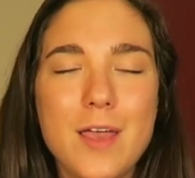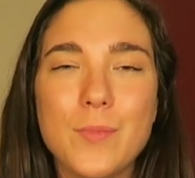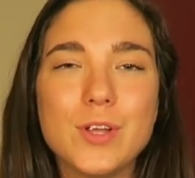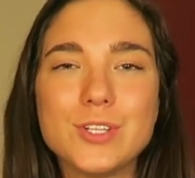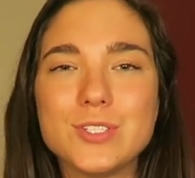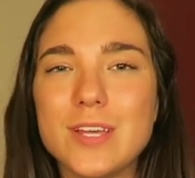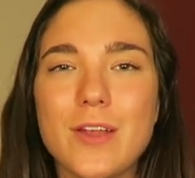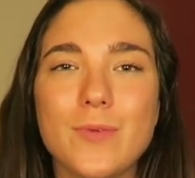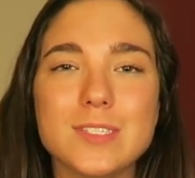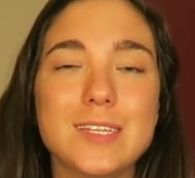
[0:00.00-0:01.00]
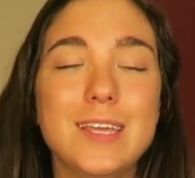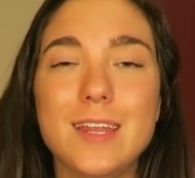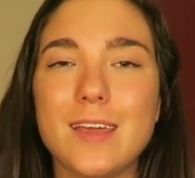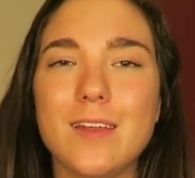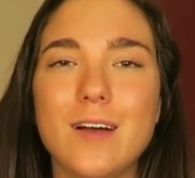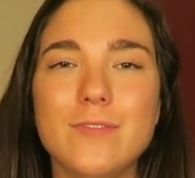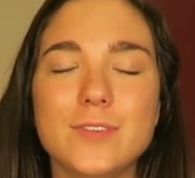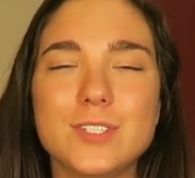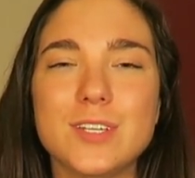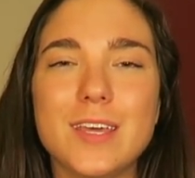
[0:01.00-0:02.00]
But it turns out I wasn't eating enough,
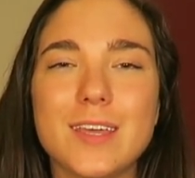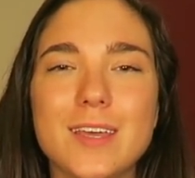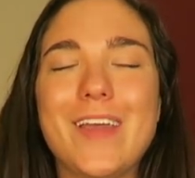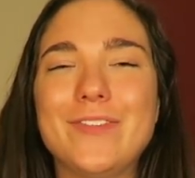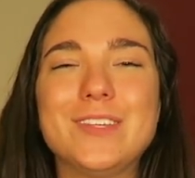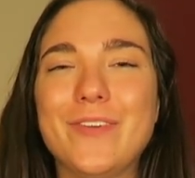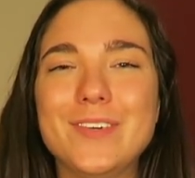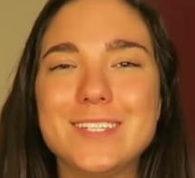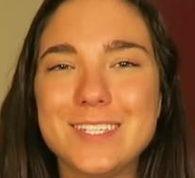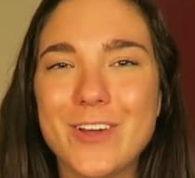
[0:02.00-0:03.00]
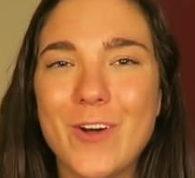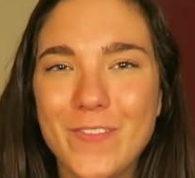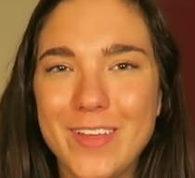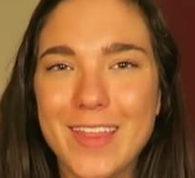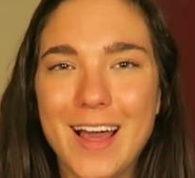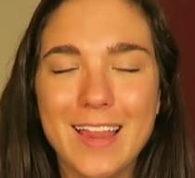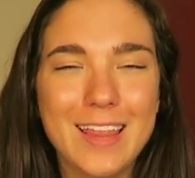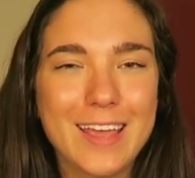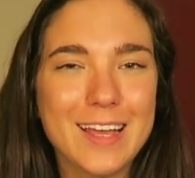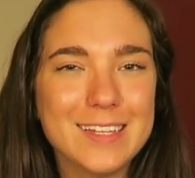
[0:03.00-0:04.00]
which like if someone just told me that,
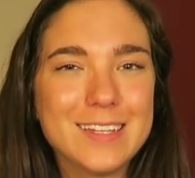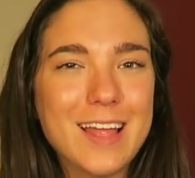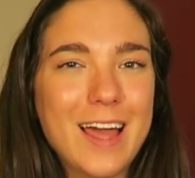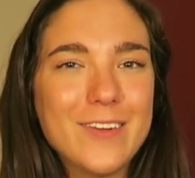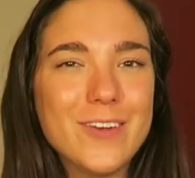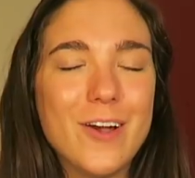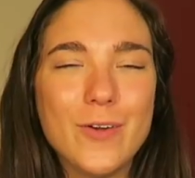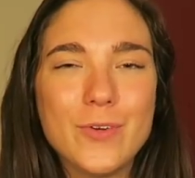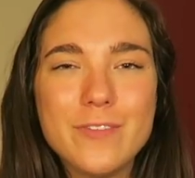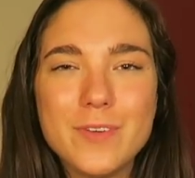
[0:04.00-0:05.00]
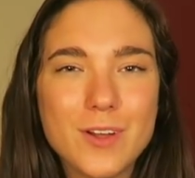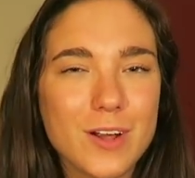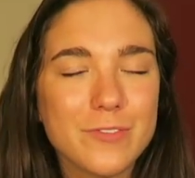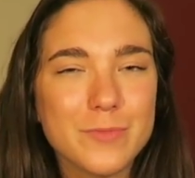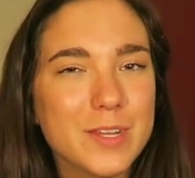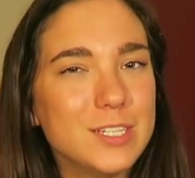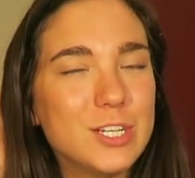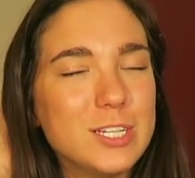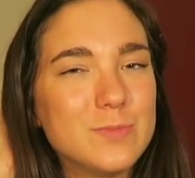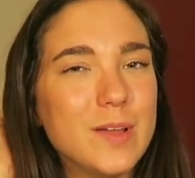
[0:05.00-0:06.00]
like I don't know, it would have been hard for me to
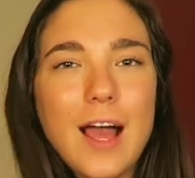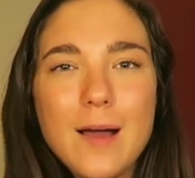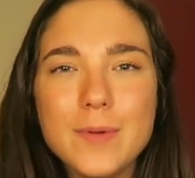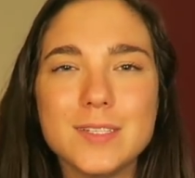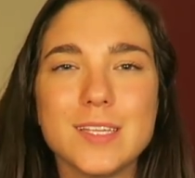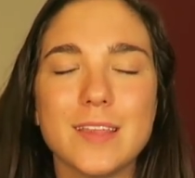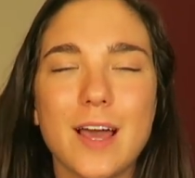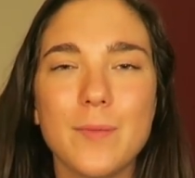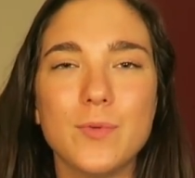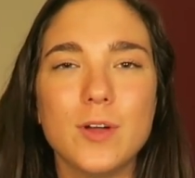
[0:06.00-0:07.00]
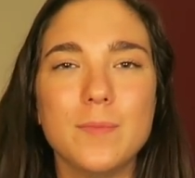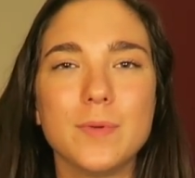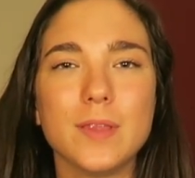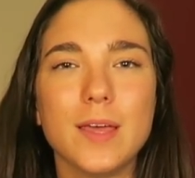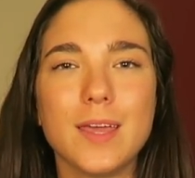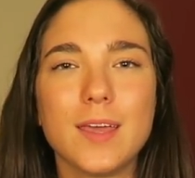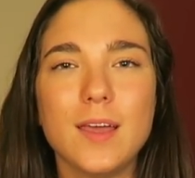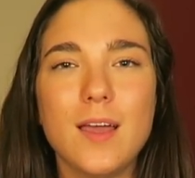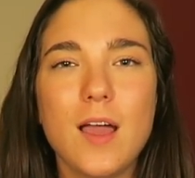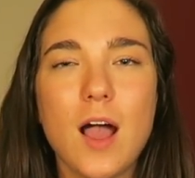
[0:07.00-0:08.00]
change my habits at that point, but like
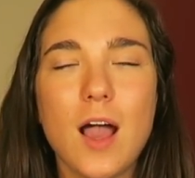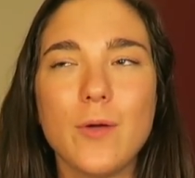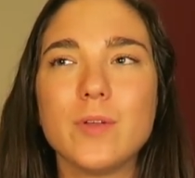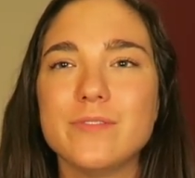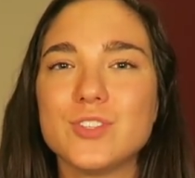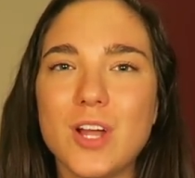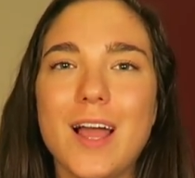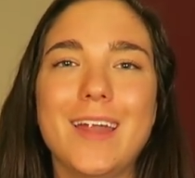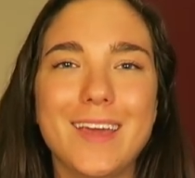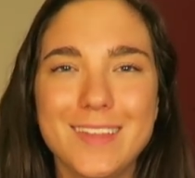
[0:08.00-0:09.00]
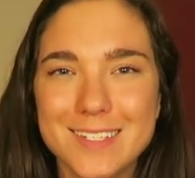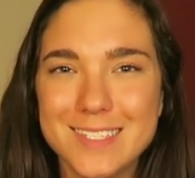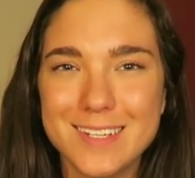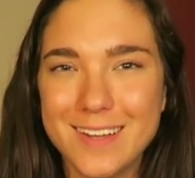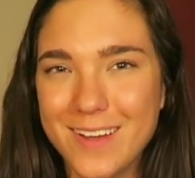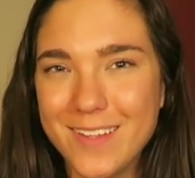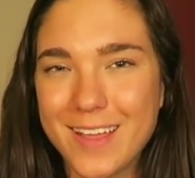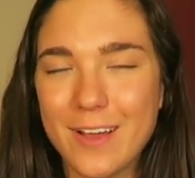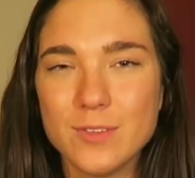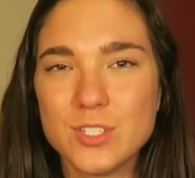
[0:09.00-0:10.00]
I would have tried at least, you know? Like
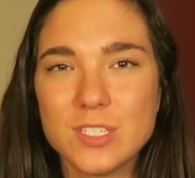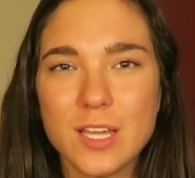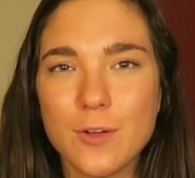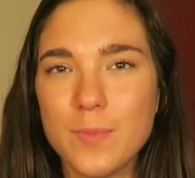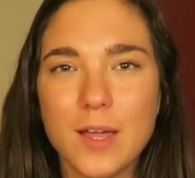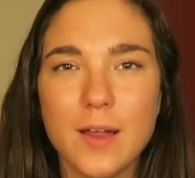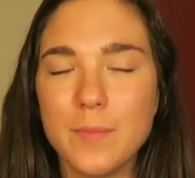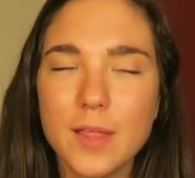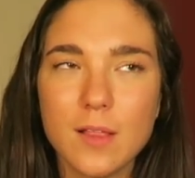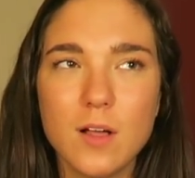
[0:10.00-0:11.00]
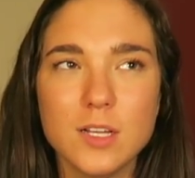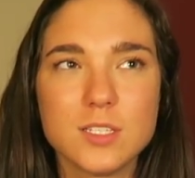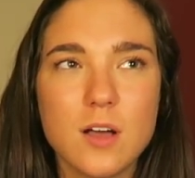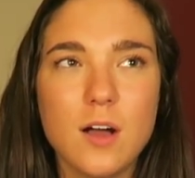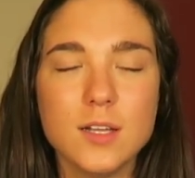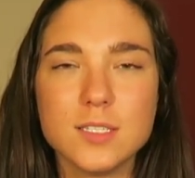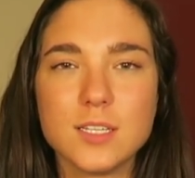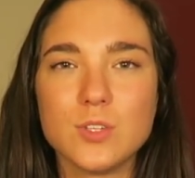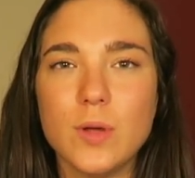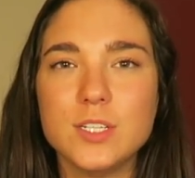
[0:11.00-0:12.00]
I was just like, oh my God, I'm like a lost cause.
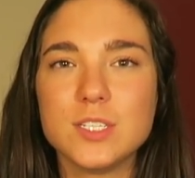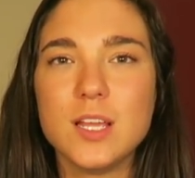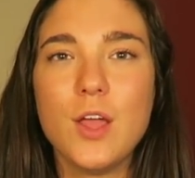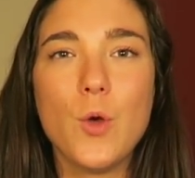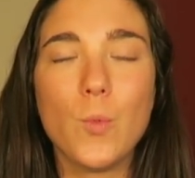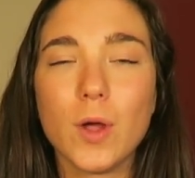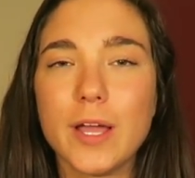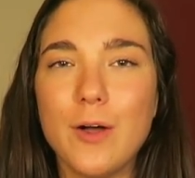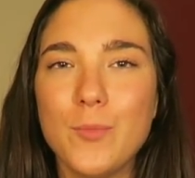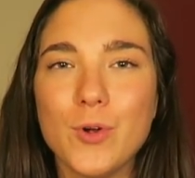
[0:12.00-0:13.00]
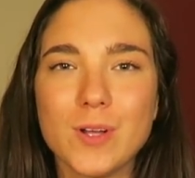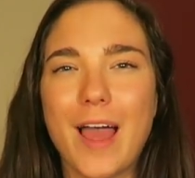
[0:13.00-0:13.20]
Like, so I just work out more.